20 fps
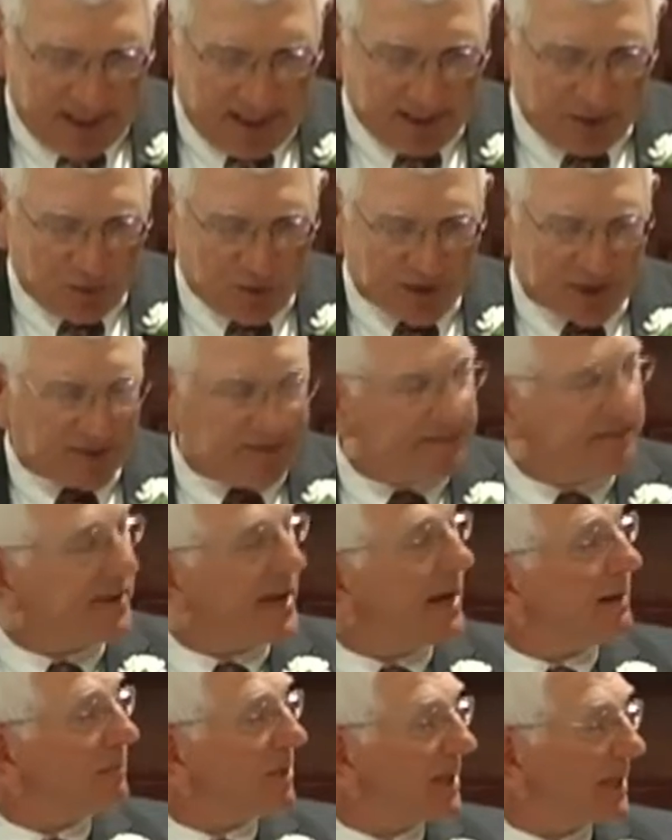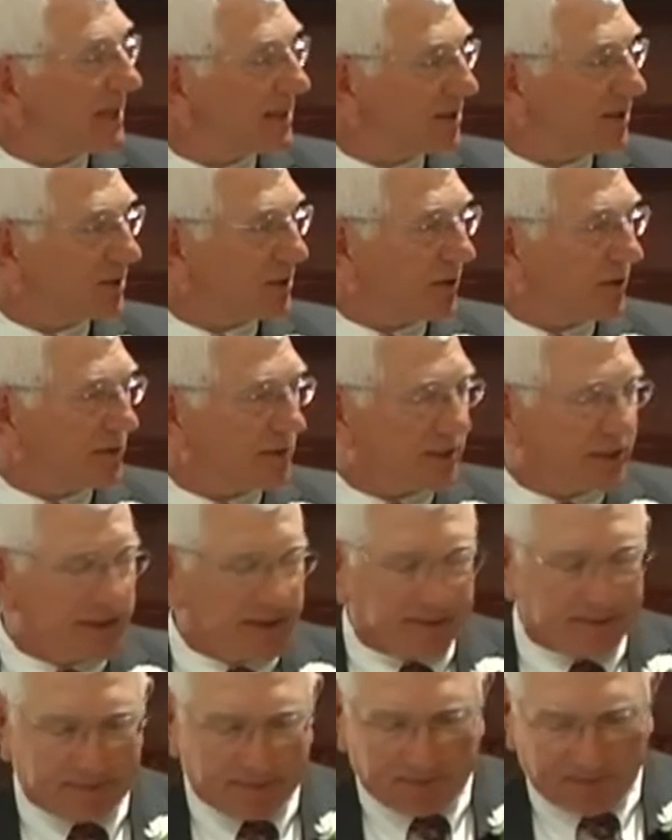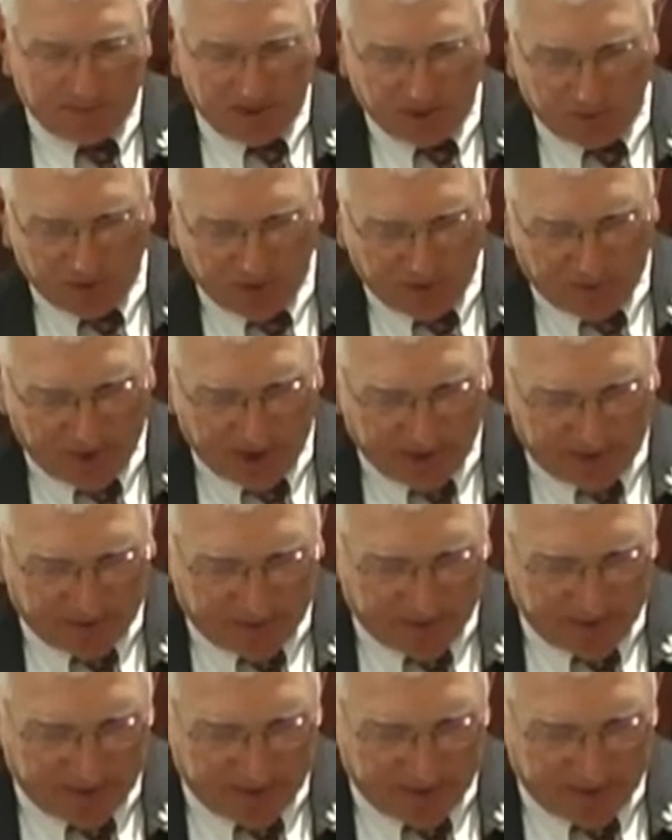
This was a family excursion that we went